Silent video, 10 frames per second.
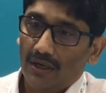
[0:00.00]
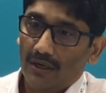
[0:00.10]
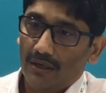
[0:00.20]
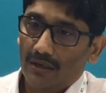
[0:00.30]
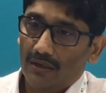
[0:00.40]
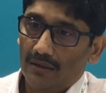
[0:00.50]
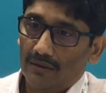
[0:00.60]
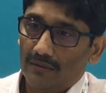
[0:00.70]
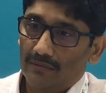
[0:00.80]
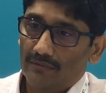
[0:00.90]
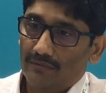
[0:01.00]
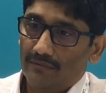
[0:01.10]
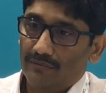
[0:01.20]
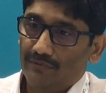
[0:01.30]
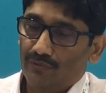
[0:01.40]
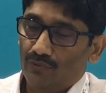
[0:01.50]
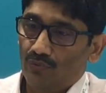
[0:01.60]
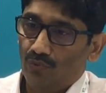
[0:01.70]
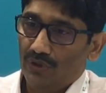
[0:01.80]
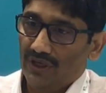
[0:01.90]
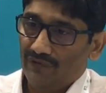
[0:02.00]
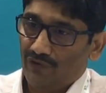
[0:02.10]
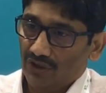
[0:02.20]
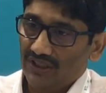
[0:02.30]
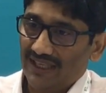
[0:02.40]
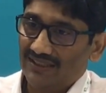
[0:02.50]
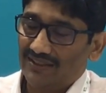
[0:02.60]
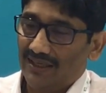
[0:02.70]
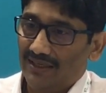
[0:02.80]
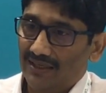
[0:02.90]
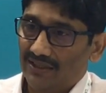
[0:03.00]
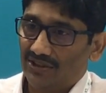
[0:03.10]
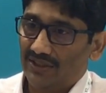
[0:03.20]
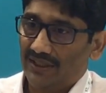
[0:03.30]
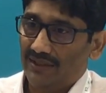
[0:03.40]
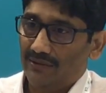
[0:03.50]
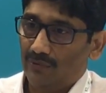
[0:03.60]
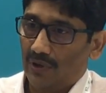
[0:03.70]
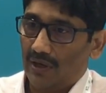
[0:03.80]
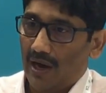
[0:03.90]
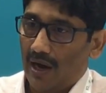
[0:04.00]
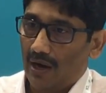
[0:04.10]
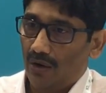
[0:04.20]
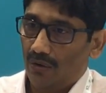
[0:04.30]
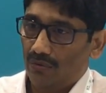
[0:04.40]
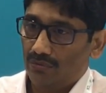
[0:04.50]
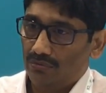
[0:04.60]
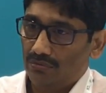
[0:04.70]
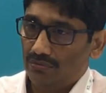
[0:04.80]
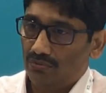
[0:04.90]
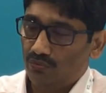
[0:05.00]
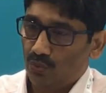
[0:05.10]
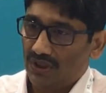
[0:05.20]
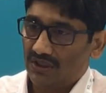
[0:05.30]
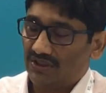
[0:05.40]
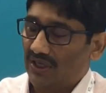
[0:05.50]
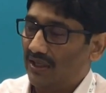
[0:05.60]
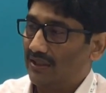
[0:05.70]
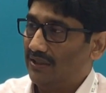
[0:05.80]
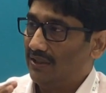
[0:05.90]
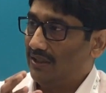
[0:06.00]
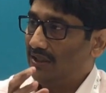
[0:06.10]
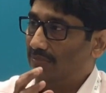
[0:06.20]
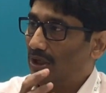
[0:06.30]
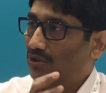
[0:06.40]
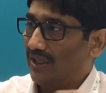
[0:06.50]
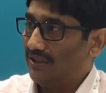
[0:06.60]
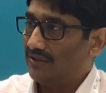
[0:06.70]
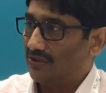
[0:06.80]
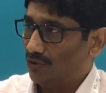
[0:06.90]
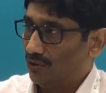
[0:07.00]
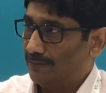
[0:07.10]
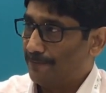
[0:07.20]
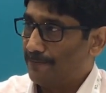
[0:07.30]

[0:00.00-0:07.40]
Uh, for the textile industry, our work started nearly about 10 years ago,